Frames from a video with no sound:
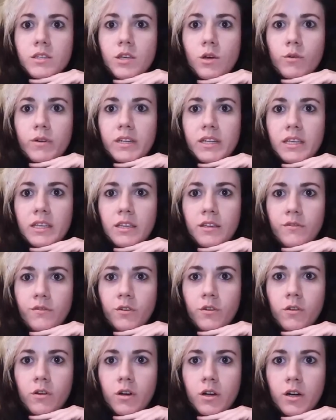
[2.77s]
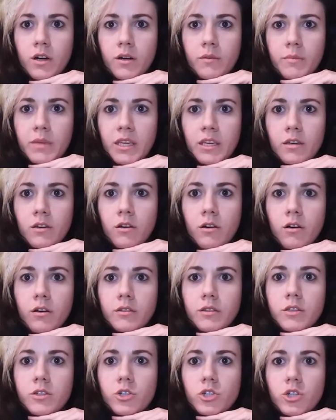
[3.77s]
So an evil army
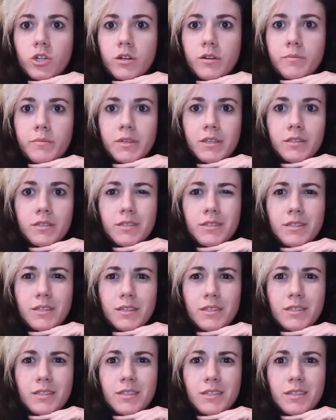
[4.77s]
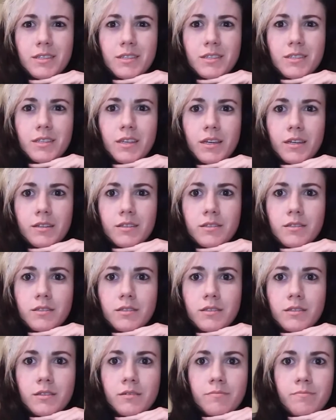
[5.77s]
called the Germa
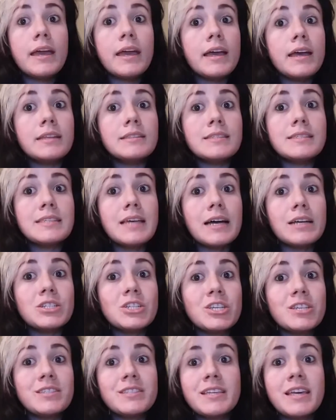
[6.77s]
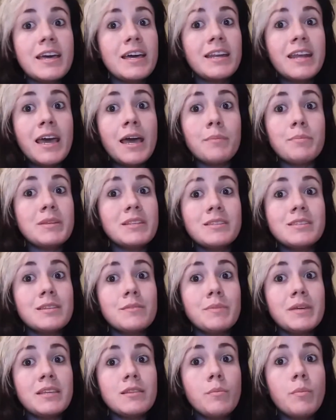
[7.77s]
66, and Sanji's dad happens
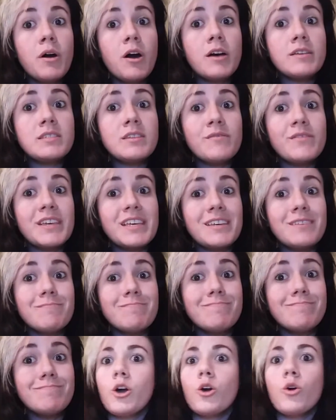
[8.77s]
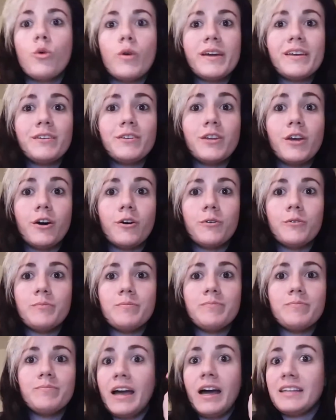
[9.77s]
to be the boss of it. Quick note,
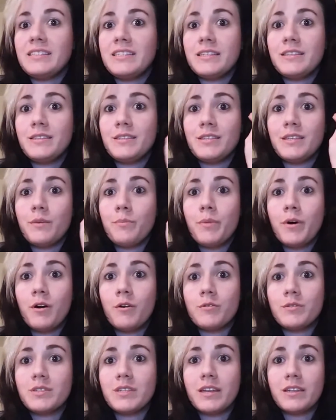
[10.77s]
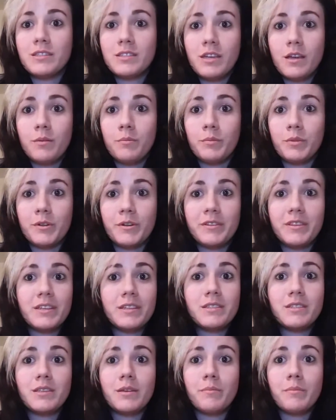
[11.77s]
I did see a post on Tumblr
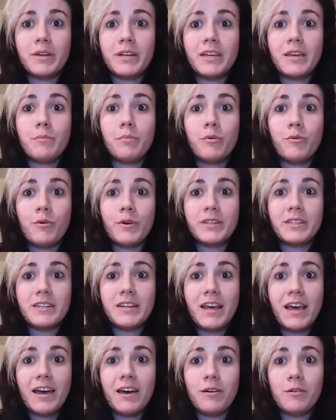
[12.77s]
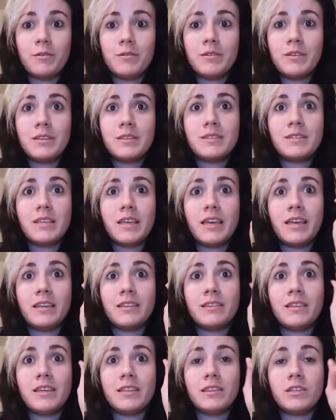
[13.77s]
that somebody had pointed out
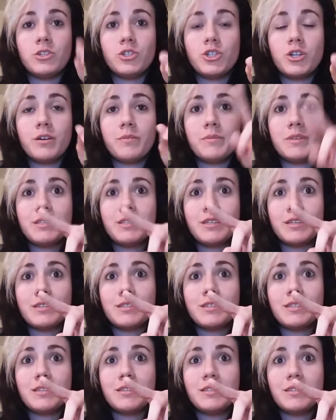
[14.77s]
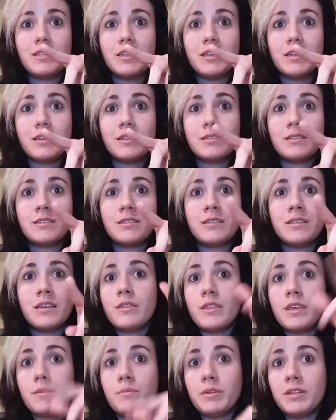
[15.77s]
saying that the Germa 66,
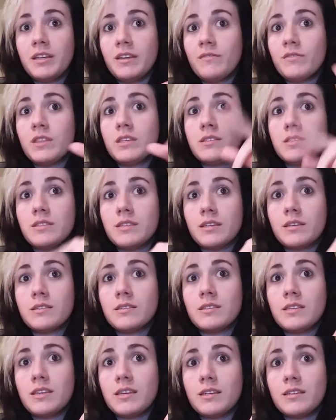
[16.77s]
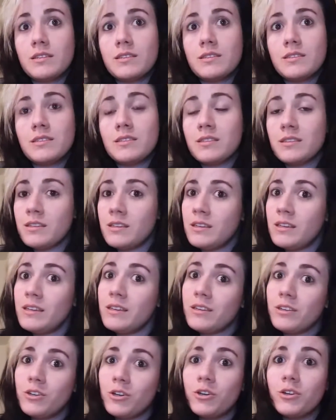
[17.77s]
they believe the 66,
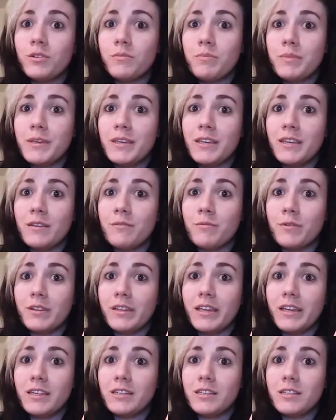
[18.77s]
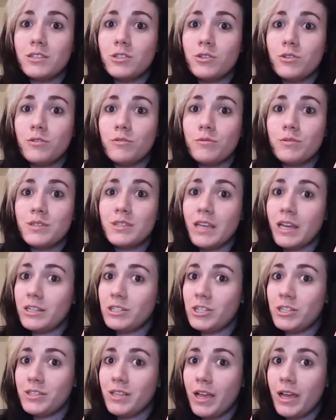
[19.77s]
could be related to
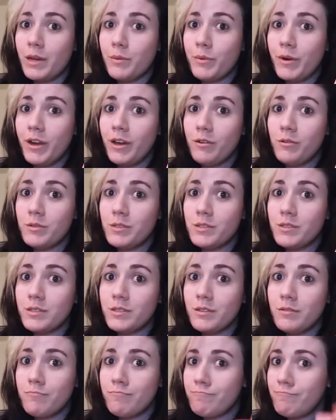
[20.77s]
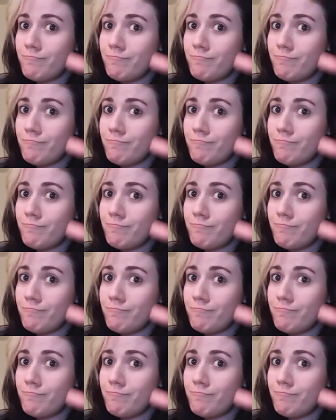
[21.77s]
Sanji's eyebrows.